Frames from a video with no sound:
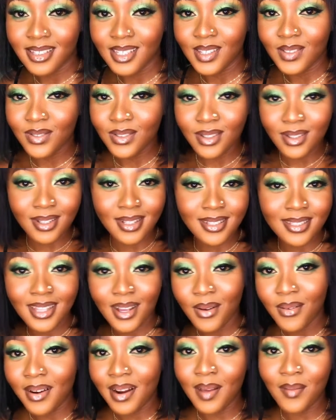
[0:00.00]
If you
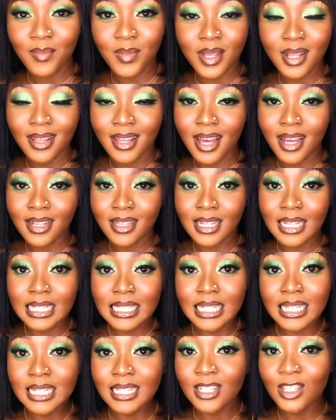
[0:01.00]
understand what I mean, like
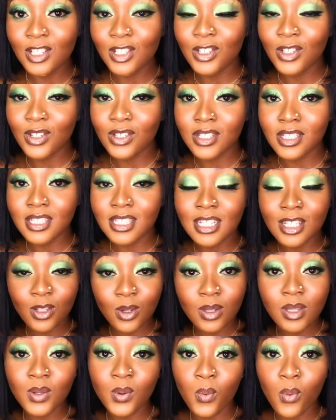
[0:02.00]
they
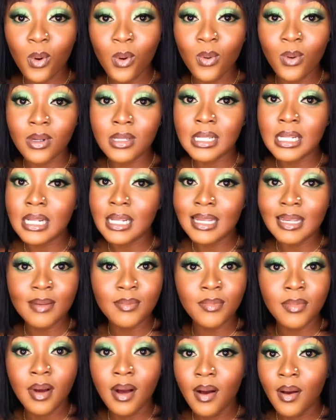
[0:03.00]
thought the work was lame,